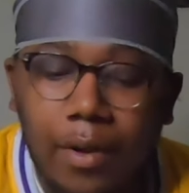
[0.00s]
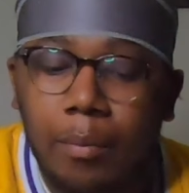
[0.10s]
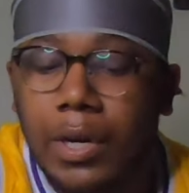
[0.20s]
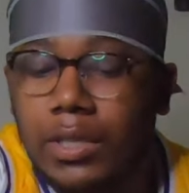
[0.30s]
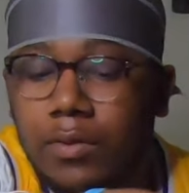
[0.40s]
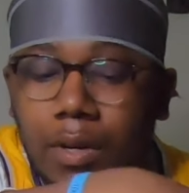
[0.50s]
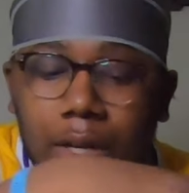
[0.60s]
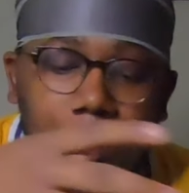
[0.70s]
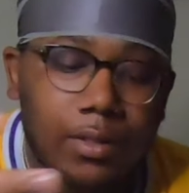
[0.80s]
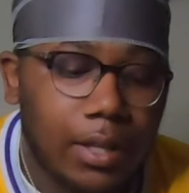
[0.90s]
a bunch of
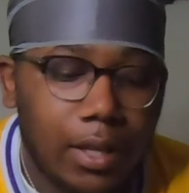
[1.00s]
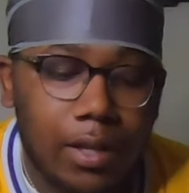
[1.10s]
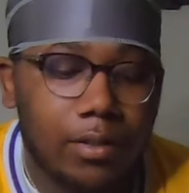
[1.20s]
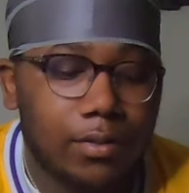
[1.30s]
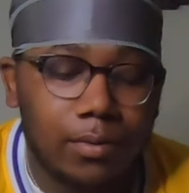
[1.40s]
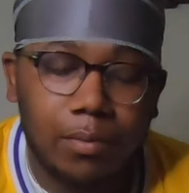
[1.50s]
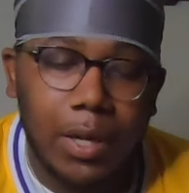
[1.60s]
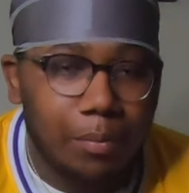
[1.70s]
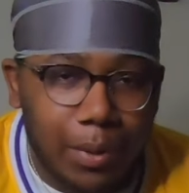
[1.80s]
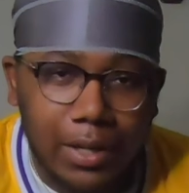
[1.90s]
other things
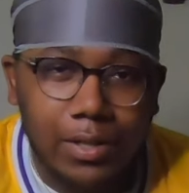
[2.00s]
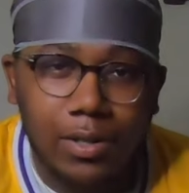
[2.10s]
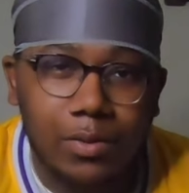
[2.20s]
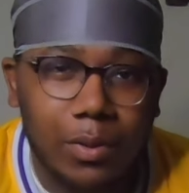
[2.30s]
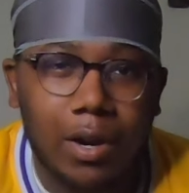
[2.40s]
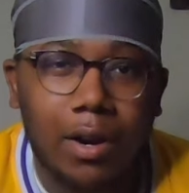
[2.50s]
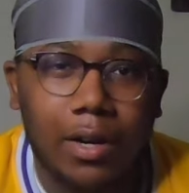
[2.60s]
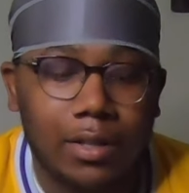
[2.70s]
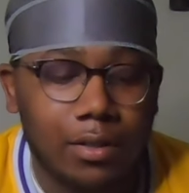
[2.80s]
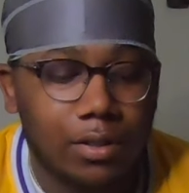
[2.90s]
in pictures
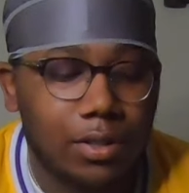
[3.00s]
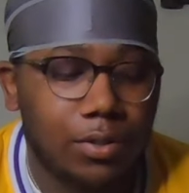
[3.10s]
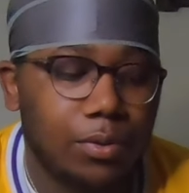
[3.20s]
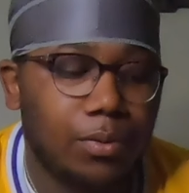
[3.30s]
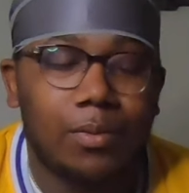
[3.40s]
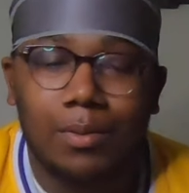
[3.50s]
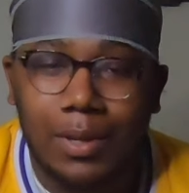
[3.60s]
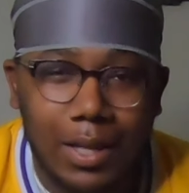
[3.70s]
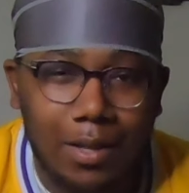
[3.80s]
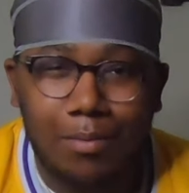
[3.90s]
regarding to
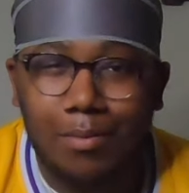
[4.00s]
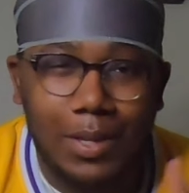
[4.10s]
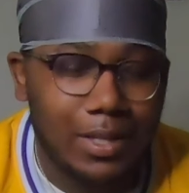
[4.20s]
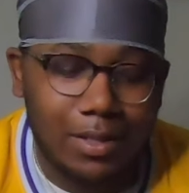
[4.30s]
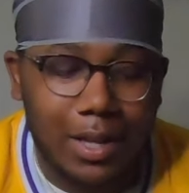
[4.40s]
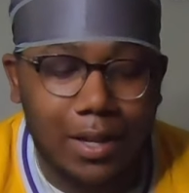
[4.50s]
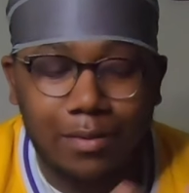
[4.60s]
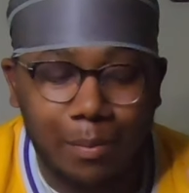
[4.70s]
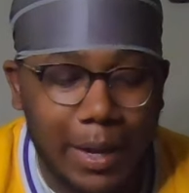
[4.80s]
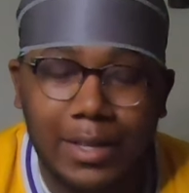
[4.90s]
him, his life,
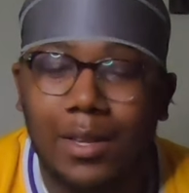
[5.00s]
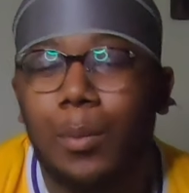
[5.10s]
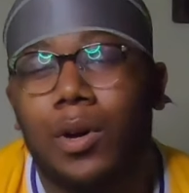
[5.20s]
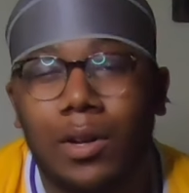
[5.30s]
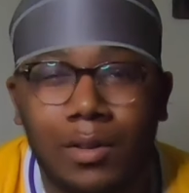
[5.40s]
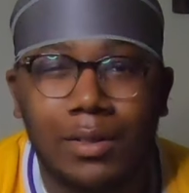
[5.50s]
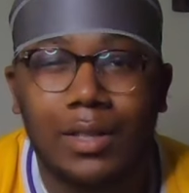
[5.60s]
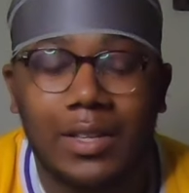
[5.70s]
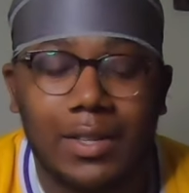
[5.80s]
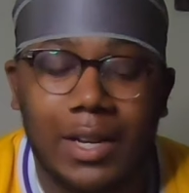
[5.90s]
basketball,
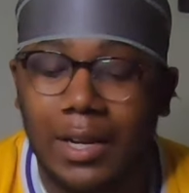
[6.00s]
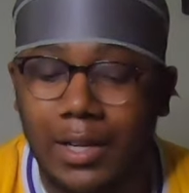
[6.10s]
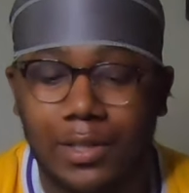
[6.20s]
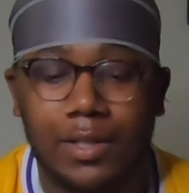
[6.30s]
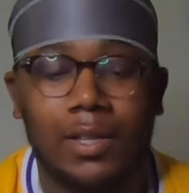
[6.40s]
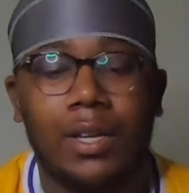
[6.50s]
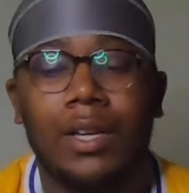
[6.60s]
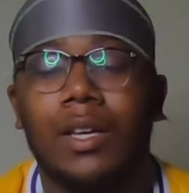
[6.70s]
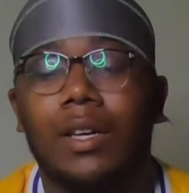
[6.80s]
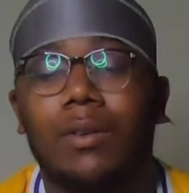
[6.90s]
things of that nature.
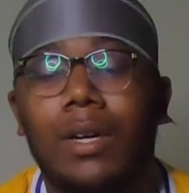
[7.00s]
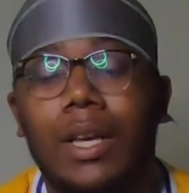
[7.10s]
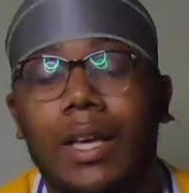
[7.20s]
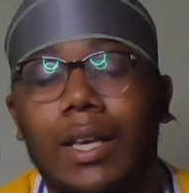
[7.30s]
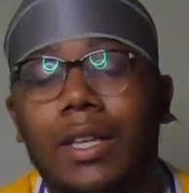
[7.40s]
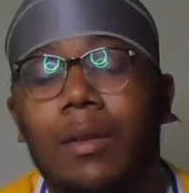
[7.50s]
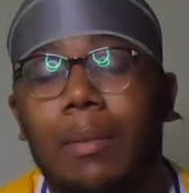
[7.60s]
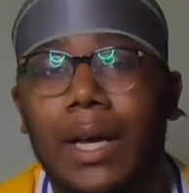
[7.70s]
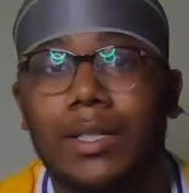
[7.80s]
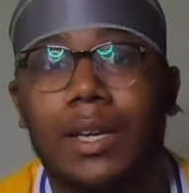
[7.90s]
Go ahead, getting the
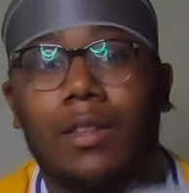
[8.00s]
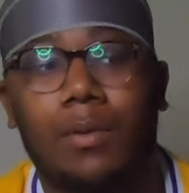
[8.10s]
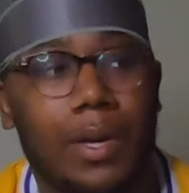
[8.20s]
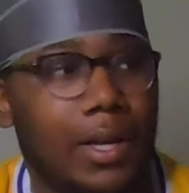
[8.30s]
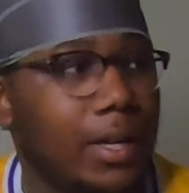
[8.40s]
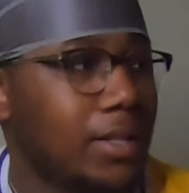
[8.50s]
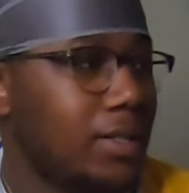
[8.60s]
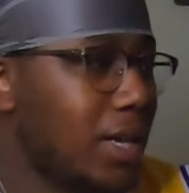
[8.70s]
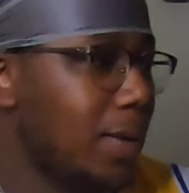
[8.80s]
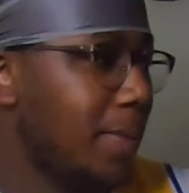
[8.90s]
box out of the way. It is a
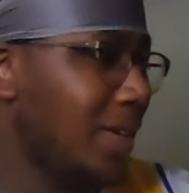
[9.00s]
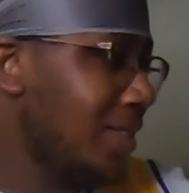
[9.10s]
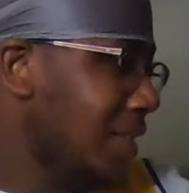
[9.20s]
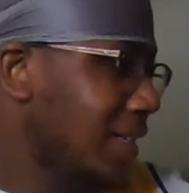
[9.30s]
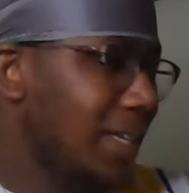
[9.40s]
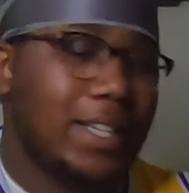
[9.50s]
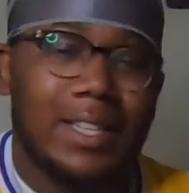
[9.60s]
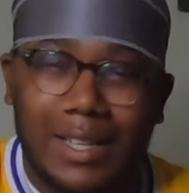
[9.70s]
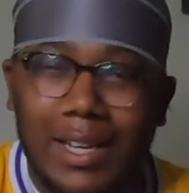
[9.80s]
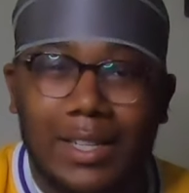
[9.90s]
slide box.
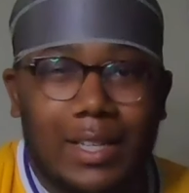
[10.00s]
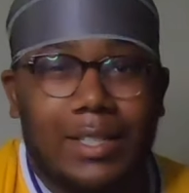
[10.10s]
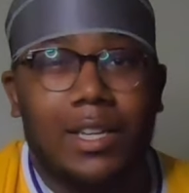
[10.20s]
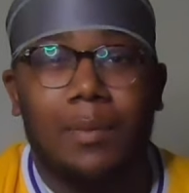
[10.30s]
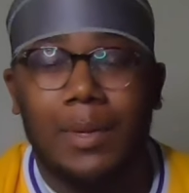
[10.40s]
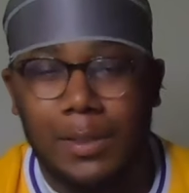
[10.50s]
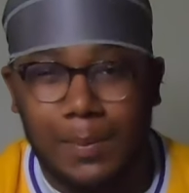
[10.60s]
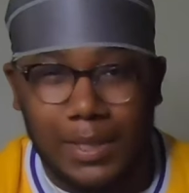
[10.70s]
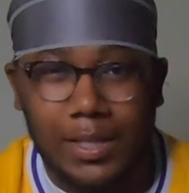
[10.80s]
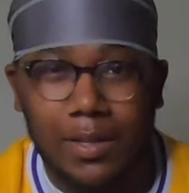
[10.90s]
Nick did tell me
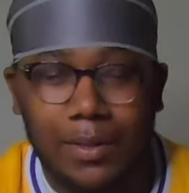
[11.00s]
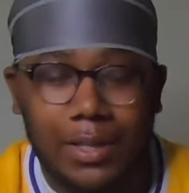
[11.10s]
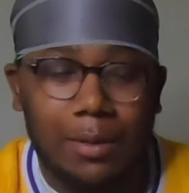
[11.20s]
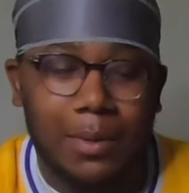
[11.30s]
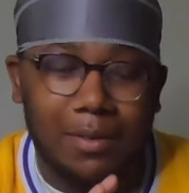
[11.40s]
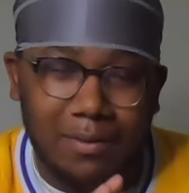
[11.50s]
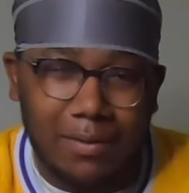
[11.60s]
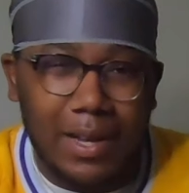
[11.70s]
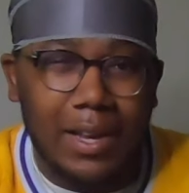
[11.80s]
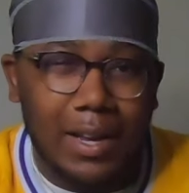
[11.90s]
specifically to be
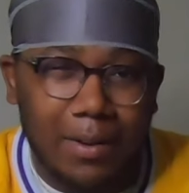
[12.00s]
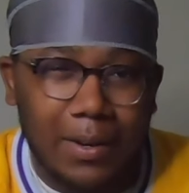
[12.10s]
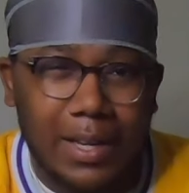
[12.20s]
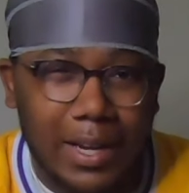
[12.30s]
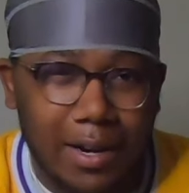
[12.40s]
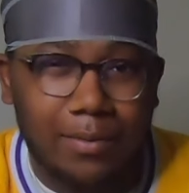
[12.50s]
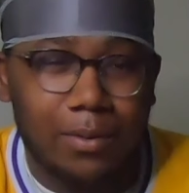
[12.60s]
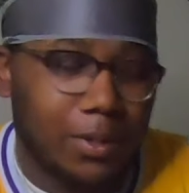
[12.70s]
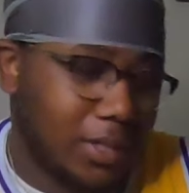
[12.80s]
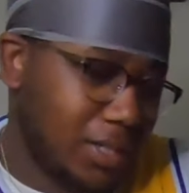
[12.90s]
very careful
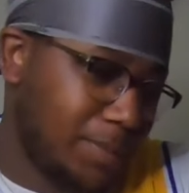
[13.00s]
with this